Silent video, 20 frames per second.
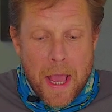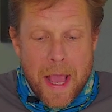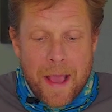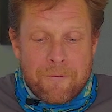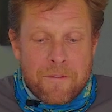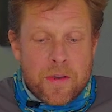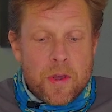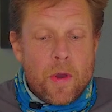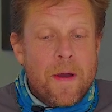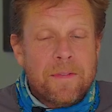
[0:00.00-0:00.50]

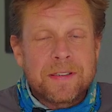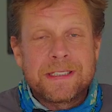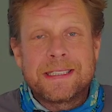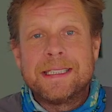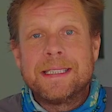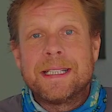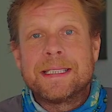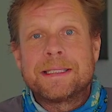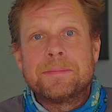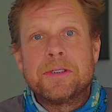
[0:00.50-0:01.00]
If you have
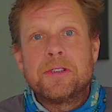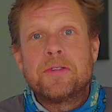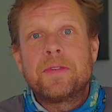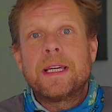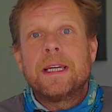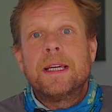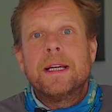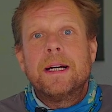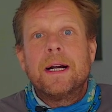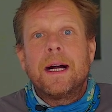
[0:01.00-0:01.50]
seen this
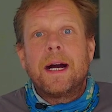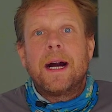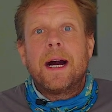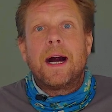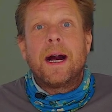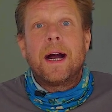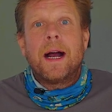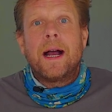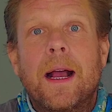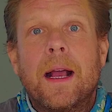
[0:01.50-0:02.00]
movie,
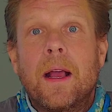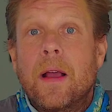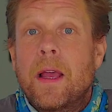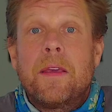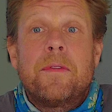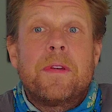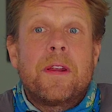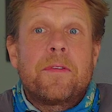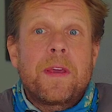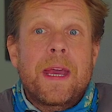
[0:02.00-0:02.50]
uh,
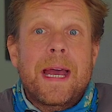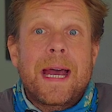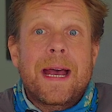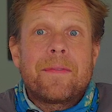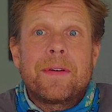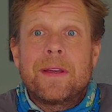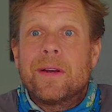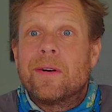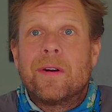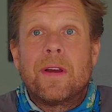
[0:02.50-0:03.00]
even if you
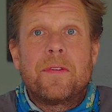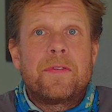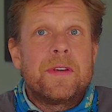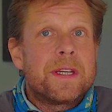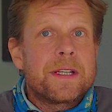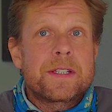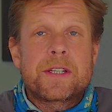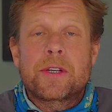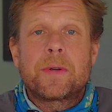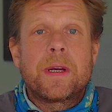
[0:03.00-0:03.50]
haven't, or if you
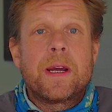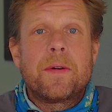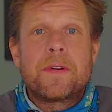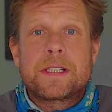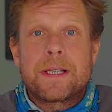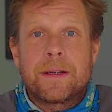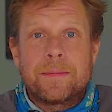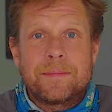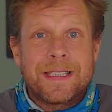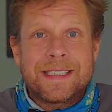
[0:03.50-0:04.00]
disagree
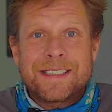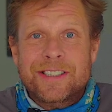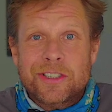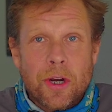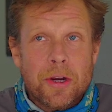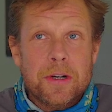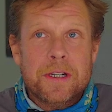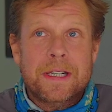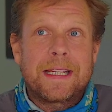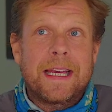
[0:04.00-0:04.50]
with something, let's
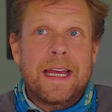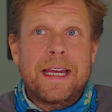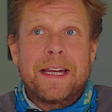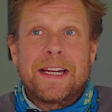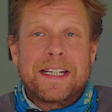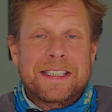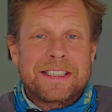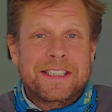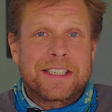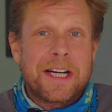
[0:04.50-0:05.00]
start getting
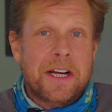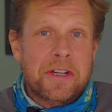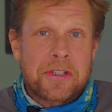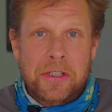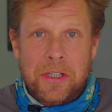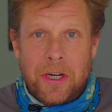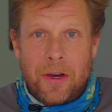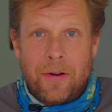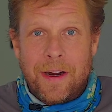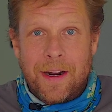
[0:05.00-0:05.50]
a
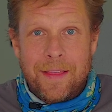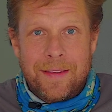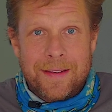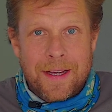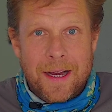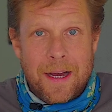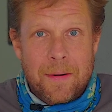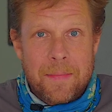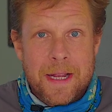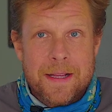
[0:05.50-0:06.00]
discussion going in the
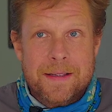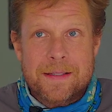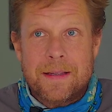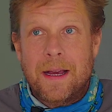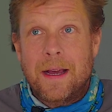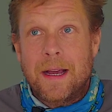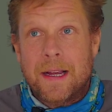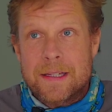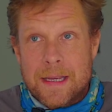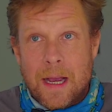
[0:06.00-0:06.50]
comments,
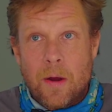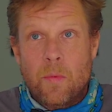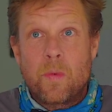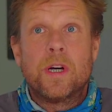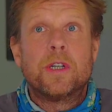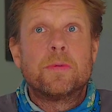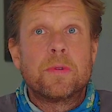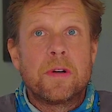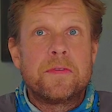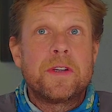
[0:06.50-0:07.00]
because uh, I
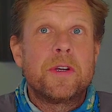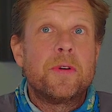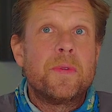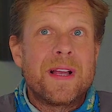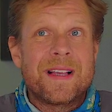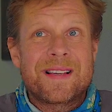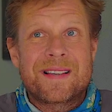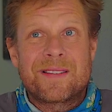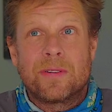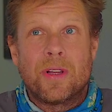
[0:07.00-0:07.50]
will review
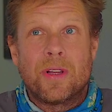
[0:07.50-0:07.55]
this